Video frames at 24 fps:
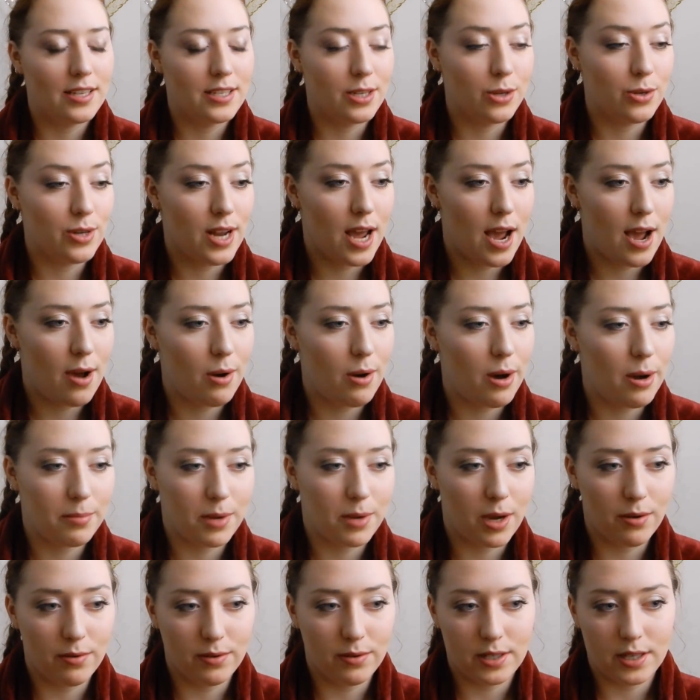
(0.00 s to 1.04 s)
So now I'm
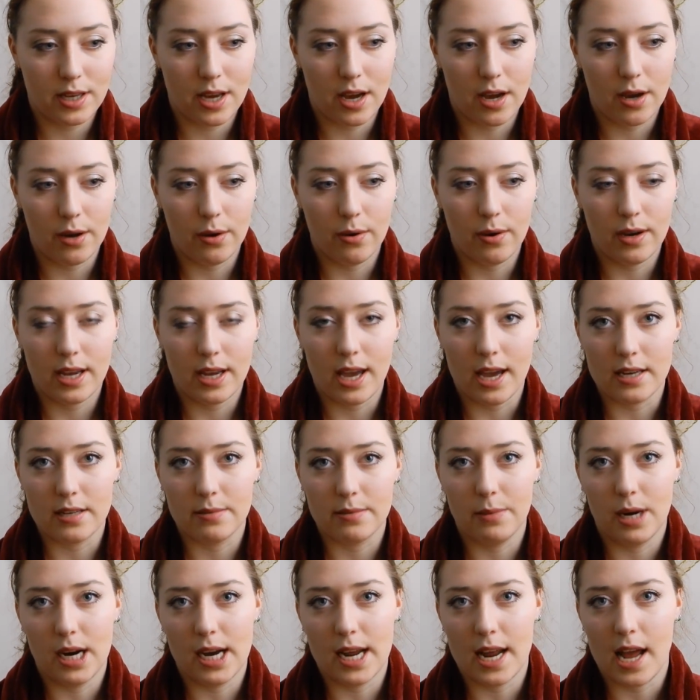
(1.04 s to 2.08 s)
going to go
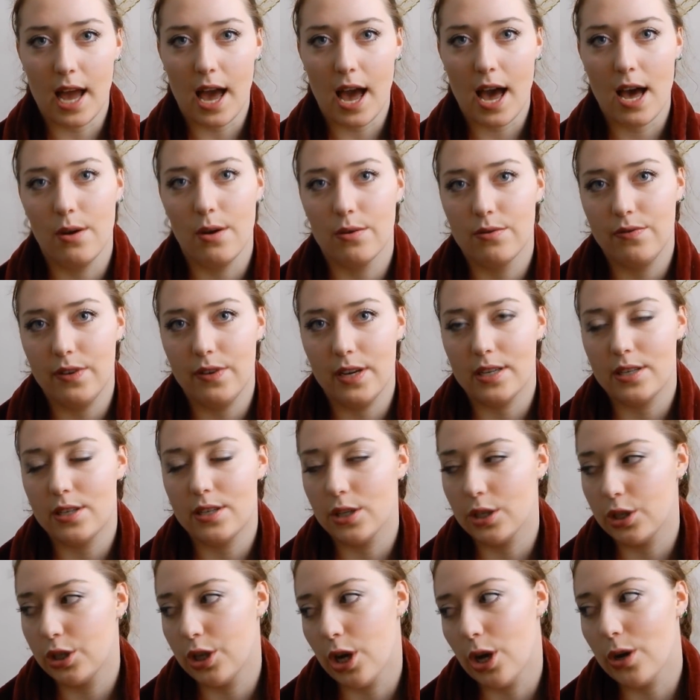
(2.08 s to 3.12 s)
get my outfit
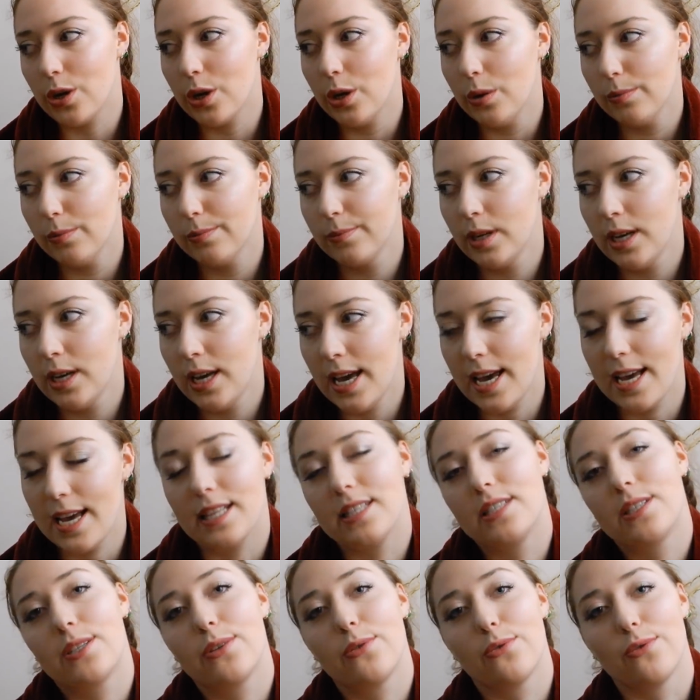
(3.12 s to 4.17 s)
to show you.
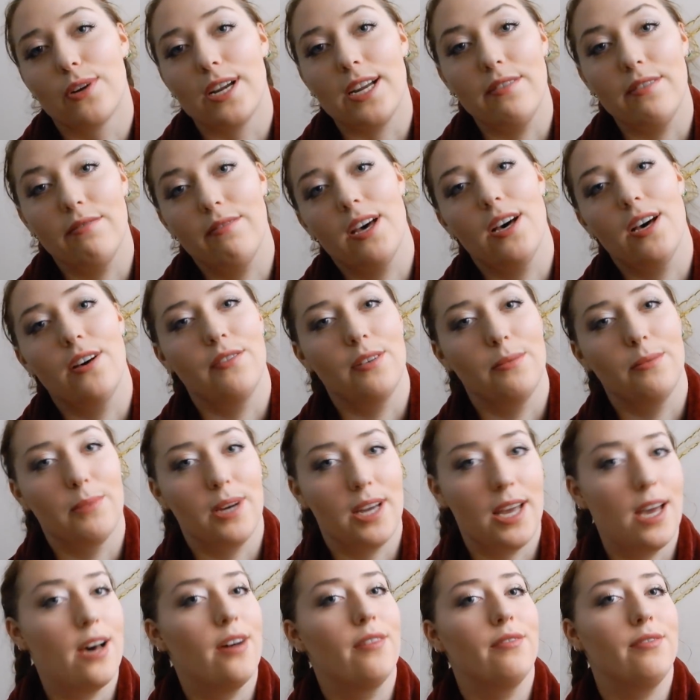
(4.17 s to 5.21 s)
It's green velvet,
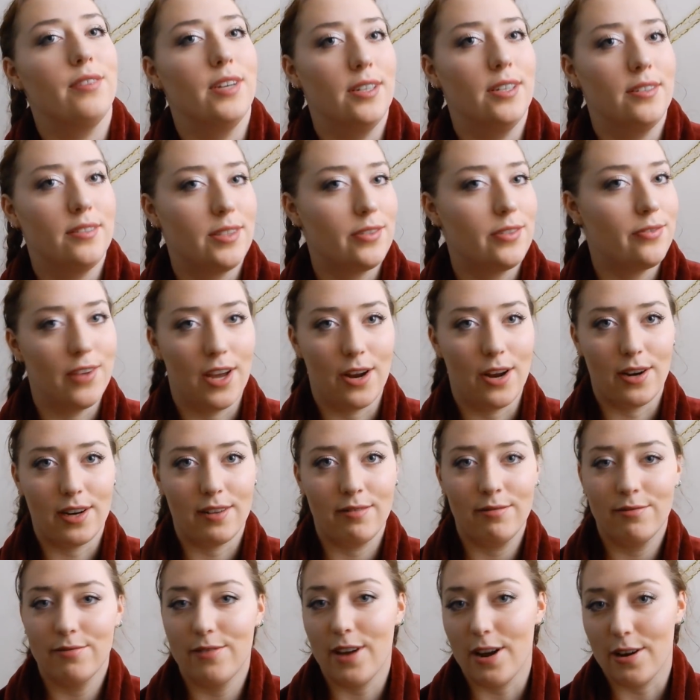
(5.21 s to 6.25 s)
my outfit. It's
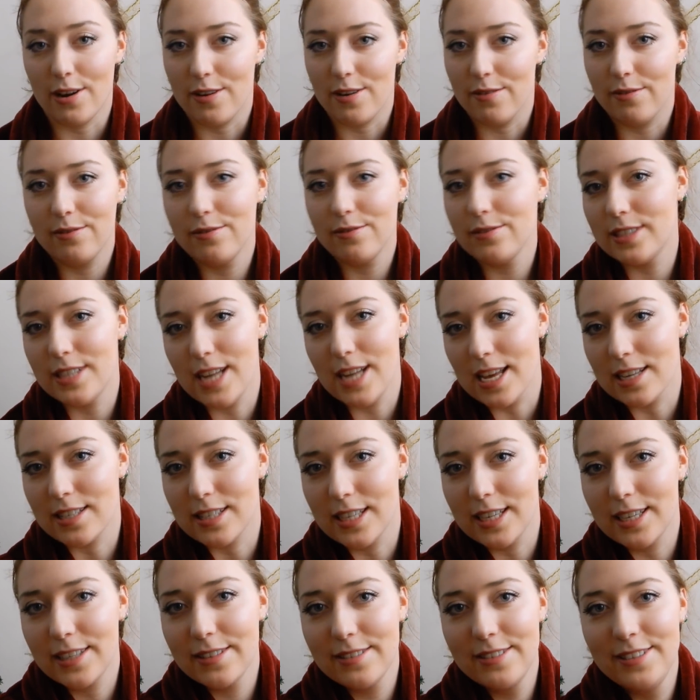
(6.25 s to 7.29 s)
very, very
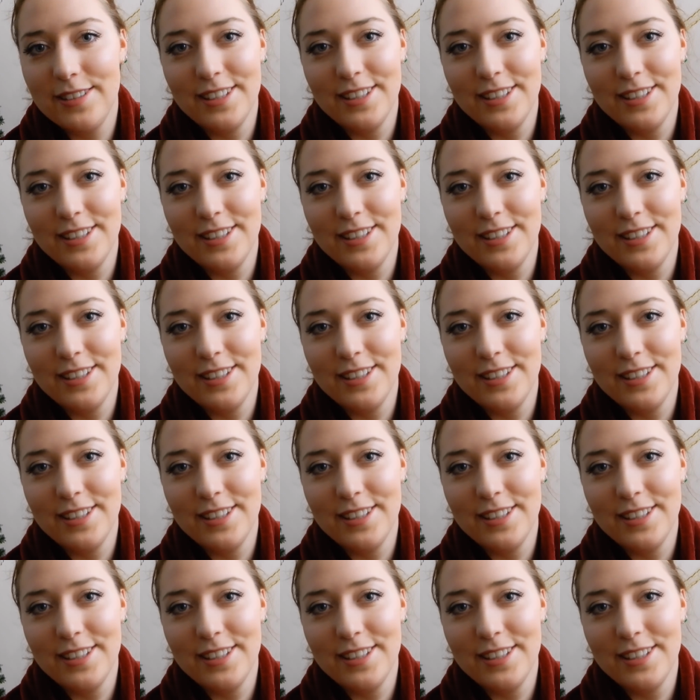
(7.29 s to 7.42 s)
snazzy.